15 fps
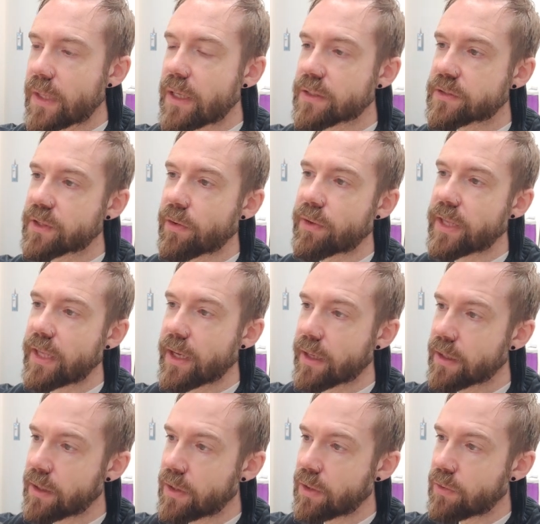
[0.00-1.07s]
And so
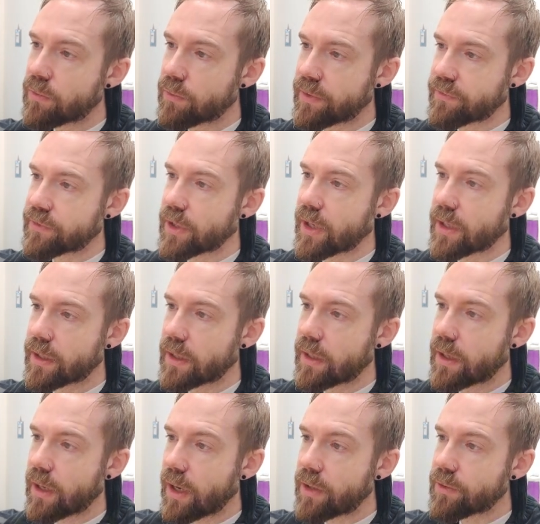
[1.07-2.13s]
here we've got
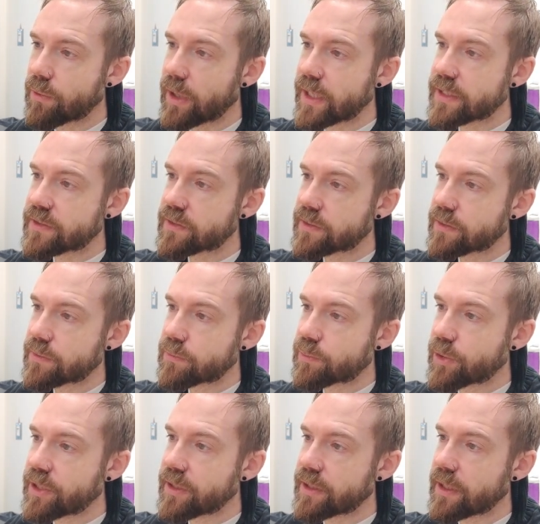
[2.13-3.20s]
otherwise,
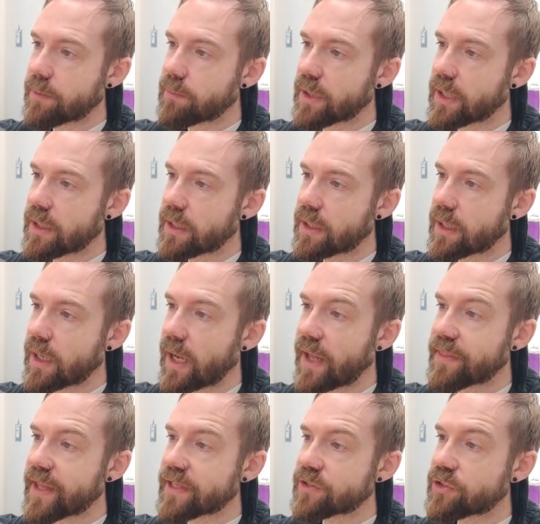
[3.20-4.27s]
print the number,
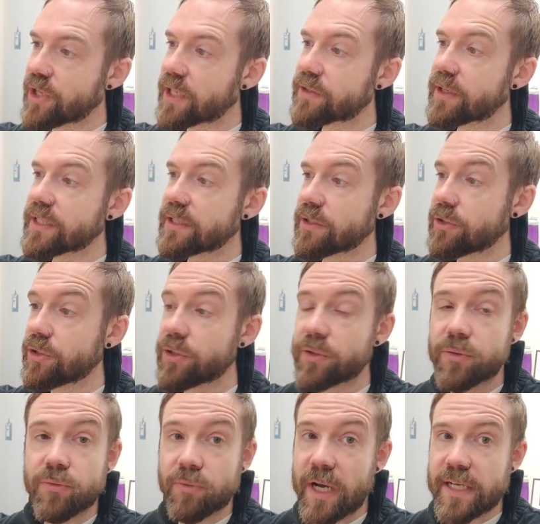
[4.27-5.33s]
and then generate a
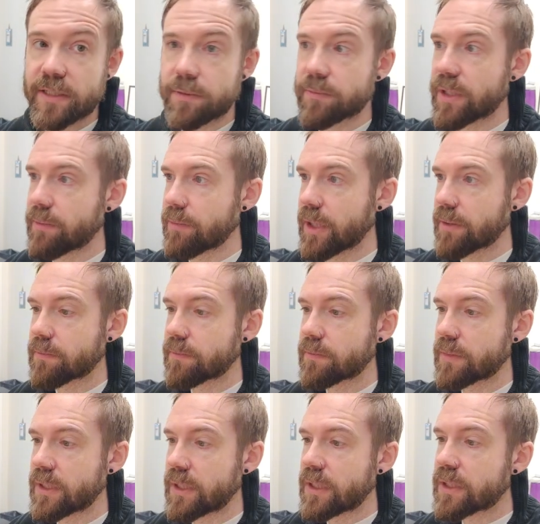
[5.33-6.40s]
new random number.
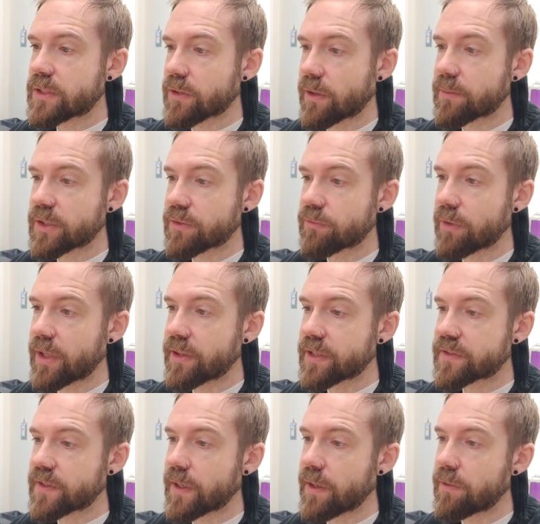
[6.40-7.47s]
So I'm going to run
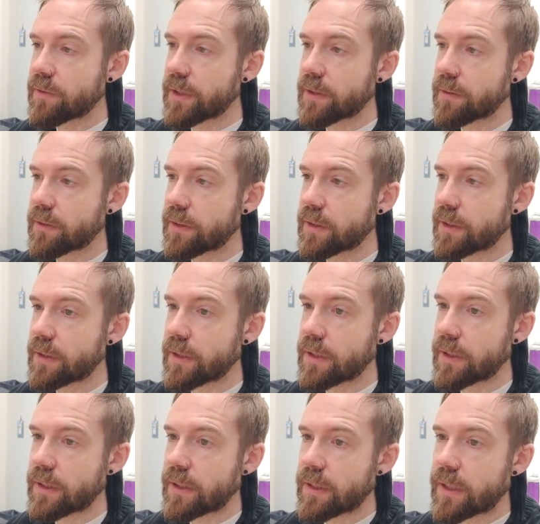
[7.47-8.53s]
this code,
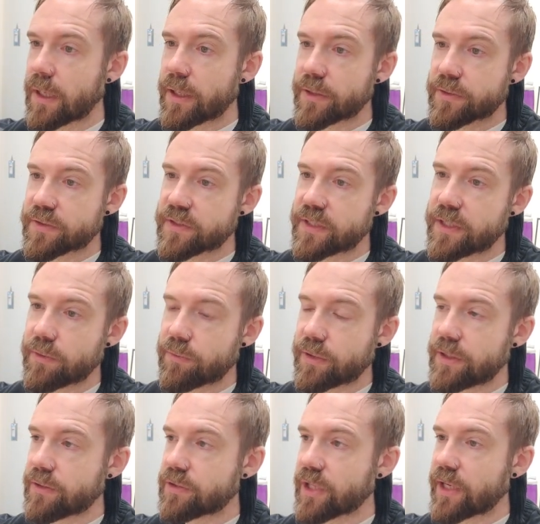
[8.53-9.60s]
and you'll see that
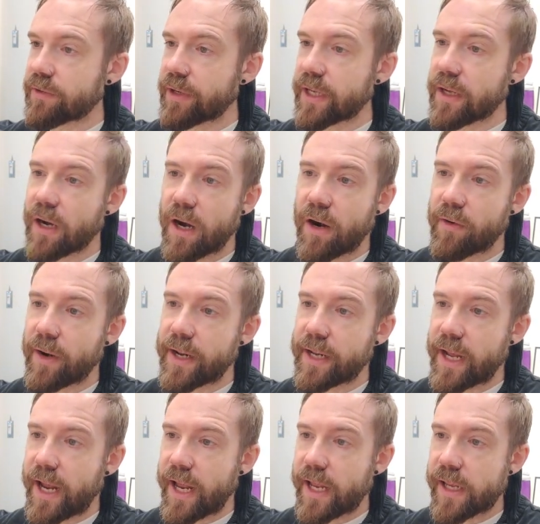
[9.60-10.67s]
we generate
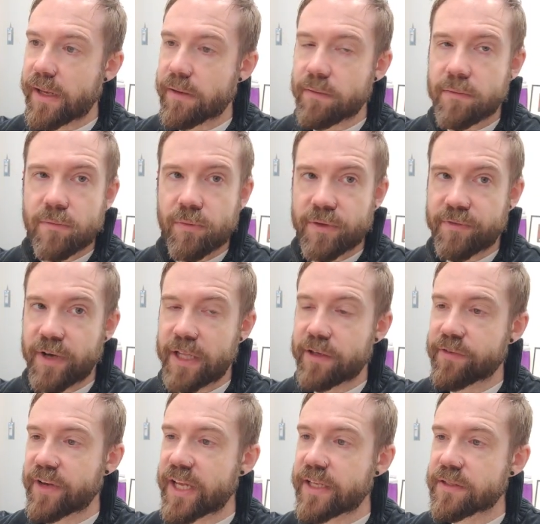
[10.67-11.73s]
RNA with a value
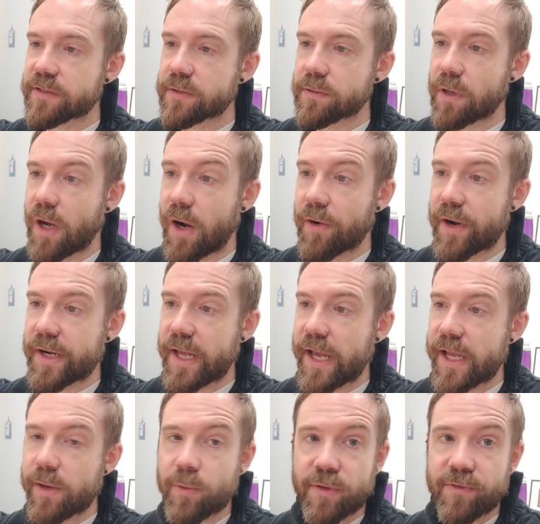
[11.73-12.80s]
of 8,
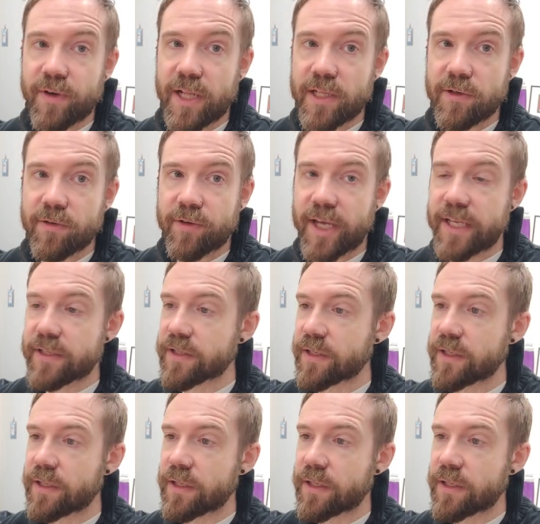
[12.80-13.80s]
RNA with a value of 8,